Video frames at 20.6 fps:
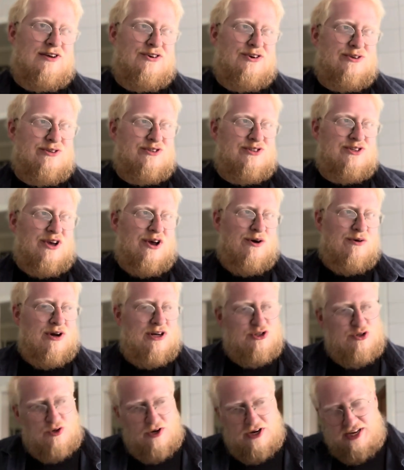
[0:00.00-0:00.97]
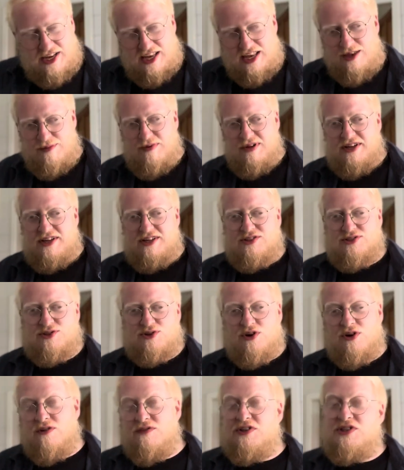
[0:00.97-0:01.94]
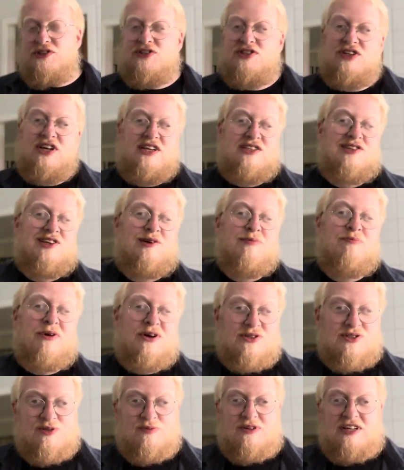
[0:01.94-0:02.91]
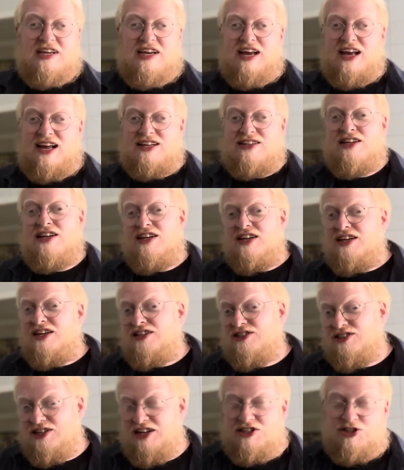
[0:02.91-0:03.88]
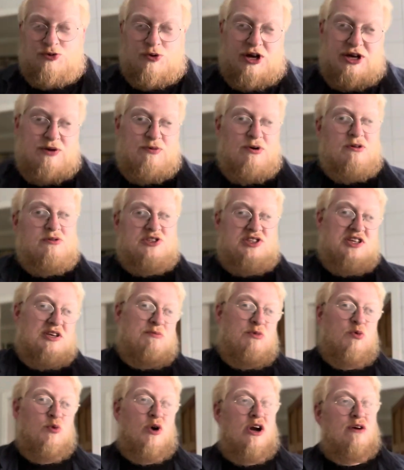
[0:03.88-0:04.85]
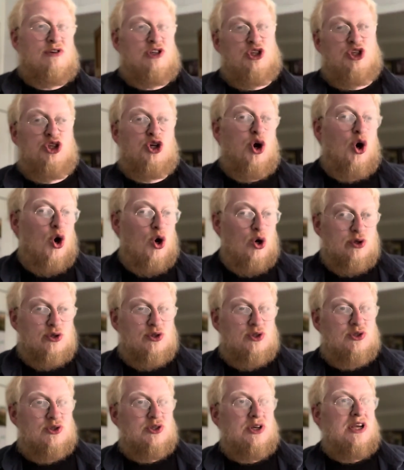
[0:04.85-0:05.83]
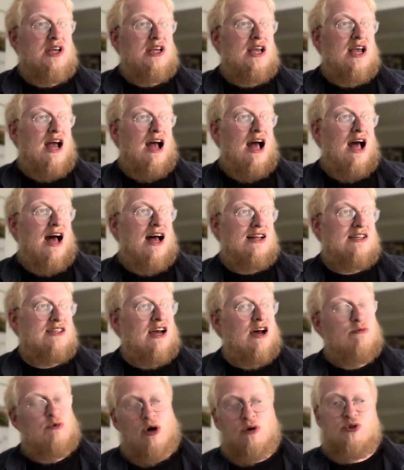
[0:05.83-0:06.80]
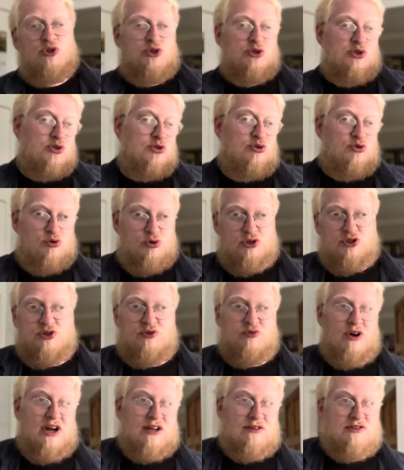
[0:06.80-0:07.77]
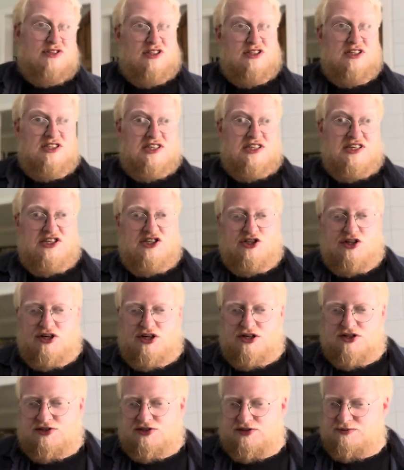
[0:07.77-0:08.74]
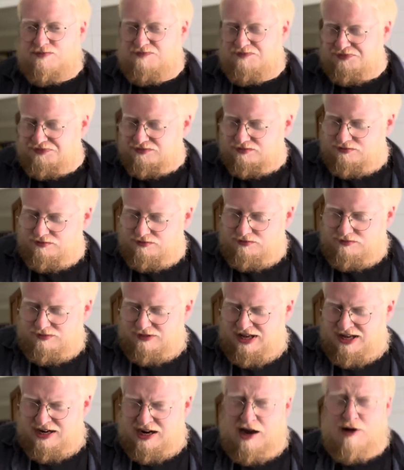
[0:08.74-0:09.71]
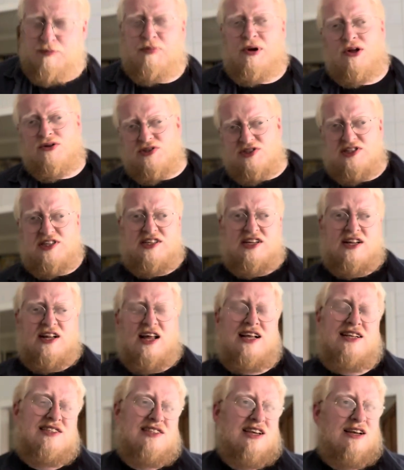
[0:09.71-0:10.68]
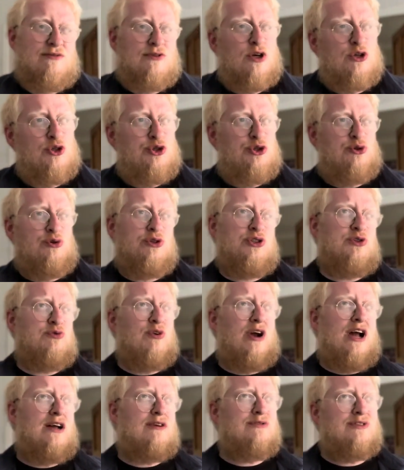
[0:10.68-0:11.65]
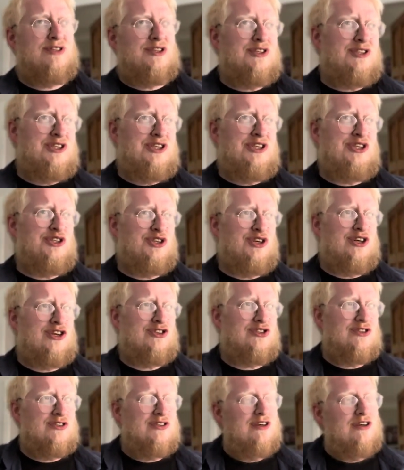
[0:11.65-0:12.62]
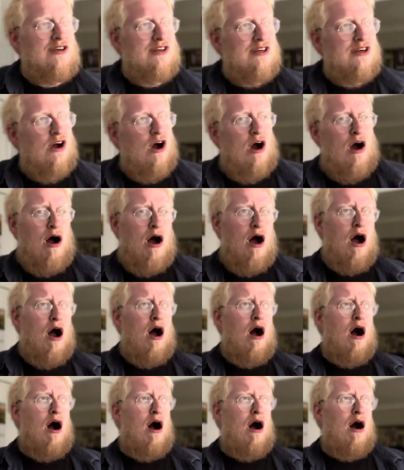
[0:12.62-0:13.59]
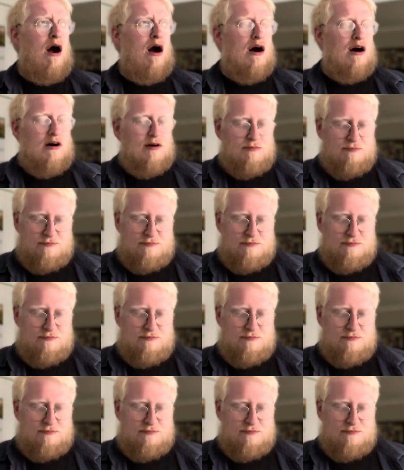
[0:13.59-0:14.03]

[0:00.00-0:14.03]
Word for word: So I try and keep it as covered as I possibly can. So that's why you won't see me wearing shorts and I won't just strut around in a t-shirt. And how poncy does that sound? Strut around in a t-shirt. Aha!